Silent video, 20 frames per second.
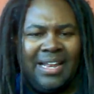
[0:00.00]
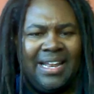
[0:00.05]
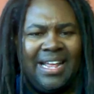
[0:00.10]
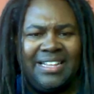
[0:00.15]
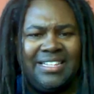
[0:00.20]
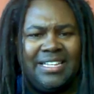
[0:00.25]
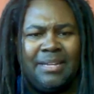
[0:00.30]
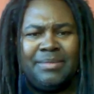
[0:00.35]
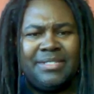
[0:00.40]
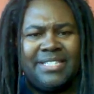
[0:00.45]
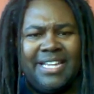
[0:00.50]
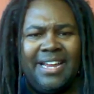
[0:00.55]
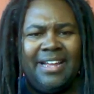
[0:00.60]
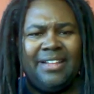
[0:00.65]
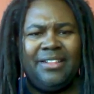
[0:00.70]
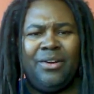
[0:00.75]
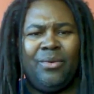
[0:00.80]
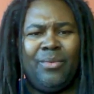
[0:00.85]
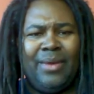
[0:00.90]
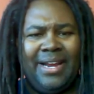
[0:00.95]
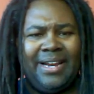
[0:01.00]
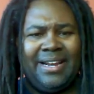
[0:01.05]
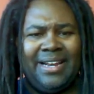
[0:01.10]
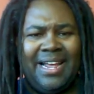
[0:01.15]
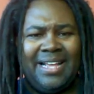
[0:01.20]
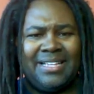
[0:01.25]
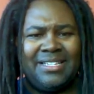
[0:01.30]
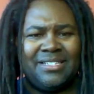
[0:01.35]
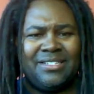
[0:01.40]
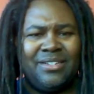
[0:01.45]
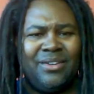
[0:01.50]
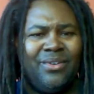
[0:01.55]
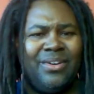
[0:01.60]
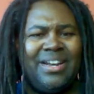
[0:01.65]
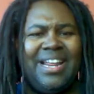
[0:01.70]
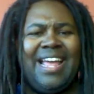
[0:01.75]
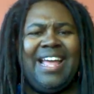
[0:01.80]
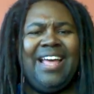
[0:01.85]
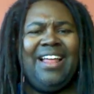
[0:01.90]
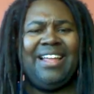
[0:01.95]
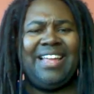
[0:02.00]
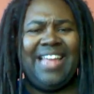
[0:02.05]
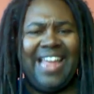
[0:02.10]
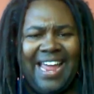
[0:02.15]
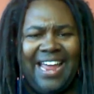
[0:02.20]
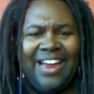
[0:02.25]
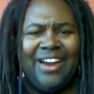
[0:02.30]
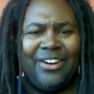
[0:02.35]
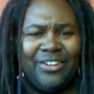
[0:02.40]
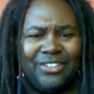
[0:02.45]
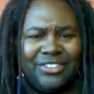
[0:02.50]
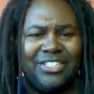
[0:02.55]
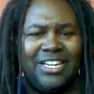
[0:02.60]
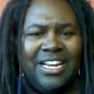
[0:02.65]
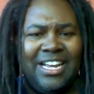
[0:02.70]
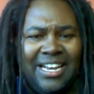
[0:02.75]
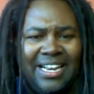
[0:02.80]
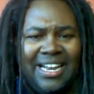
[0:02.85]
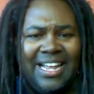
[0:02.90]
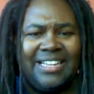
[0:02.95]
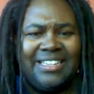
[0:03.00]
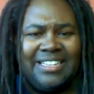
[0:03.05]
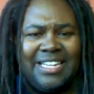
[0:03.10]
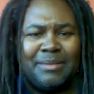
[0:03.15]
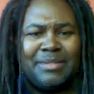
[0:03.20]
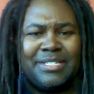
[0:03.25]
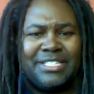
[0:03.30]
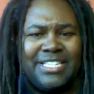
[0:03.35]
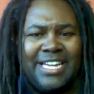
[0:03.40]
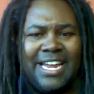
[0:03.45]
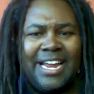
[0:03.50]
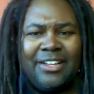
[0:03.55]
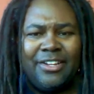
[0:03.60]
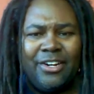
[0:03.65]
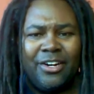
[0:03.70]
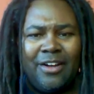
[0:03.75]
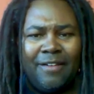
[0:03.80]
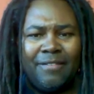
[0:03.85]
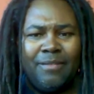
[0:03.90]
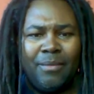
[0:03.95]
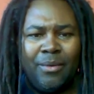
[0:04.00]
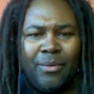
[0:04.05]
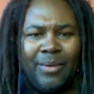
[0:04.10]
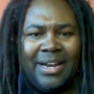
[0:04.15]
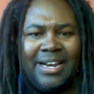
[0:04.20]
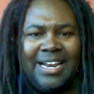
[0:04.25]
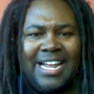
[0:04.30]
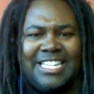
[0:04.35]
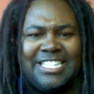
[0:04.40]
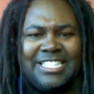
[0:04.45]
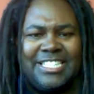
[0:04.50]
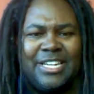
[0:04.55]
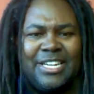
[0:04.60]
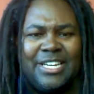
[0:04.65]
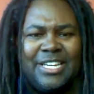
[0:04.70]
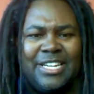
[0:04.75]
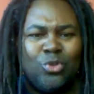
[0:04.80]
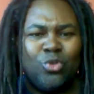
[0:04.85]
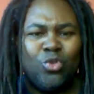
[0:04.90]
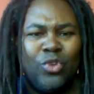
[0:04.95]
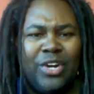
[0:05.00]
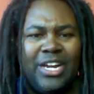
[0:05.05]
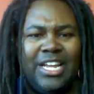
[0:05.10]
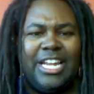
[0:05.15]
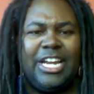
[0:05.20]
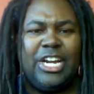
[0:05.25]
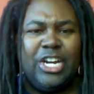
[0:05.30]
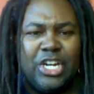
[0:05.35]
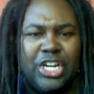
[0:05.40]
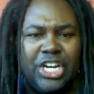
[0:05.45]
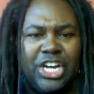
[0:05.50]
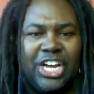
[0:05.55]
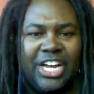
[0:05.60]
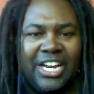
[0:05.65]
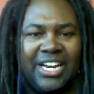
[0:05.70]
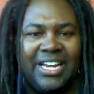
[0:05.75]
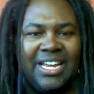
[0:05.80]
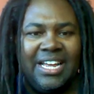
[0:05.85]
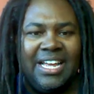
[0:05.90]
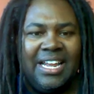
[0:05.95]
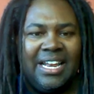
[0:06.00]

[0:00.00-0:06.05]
Let them stay at their weight classes. Who the hell cares? Let them stay at their comfortable weight. Let's see who's really good.